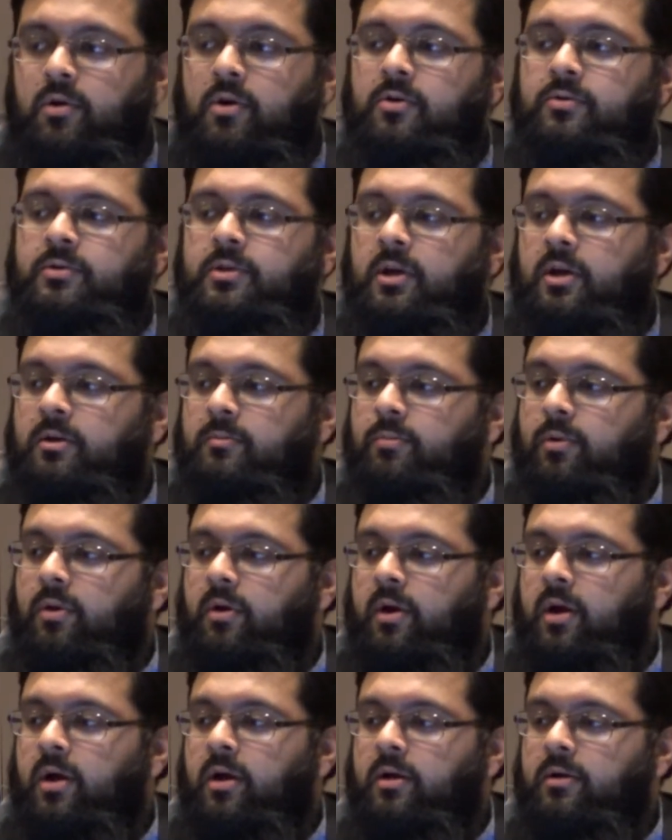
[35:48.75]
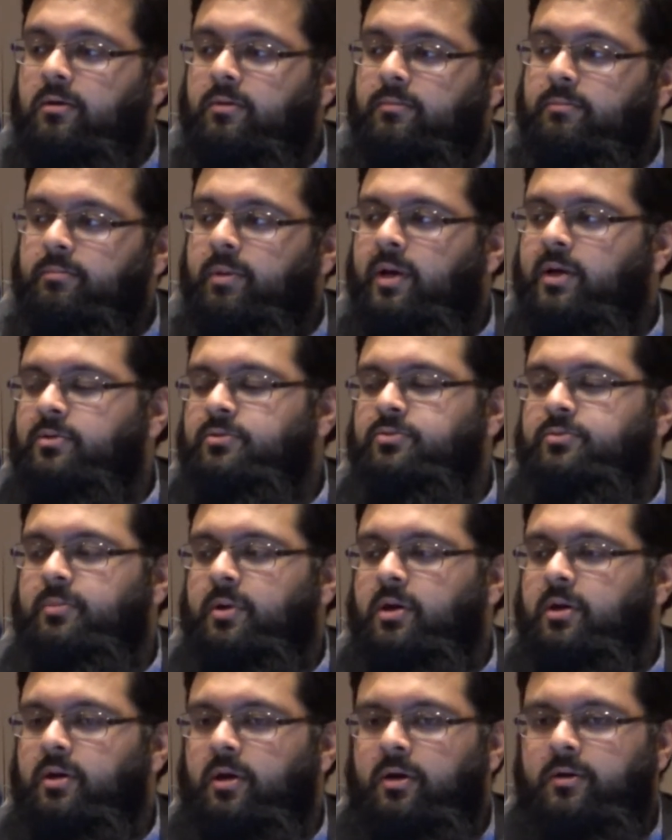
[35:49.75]
rode al-Burraq back
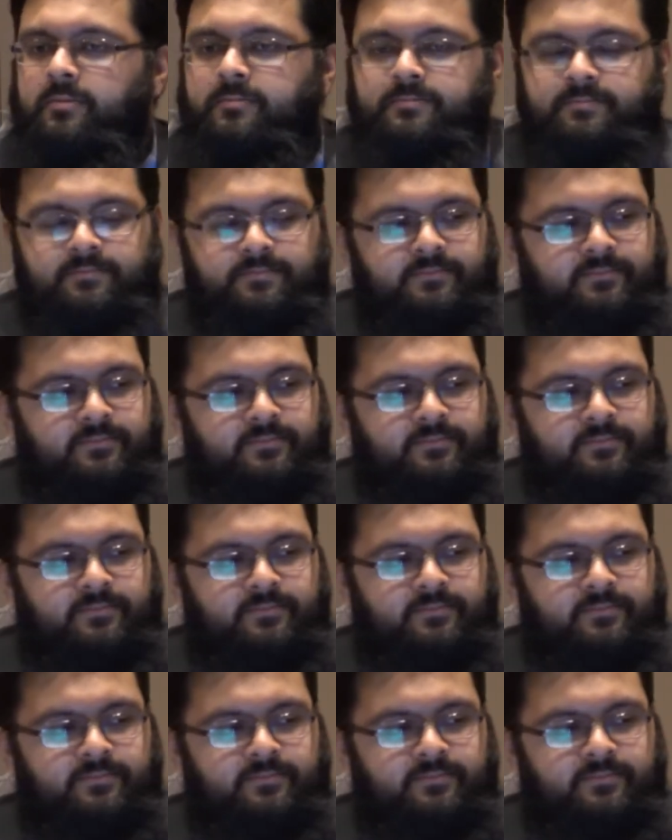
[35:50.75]
to Mecca.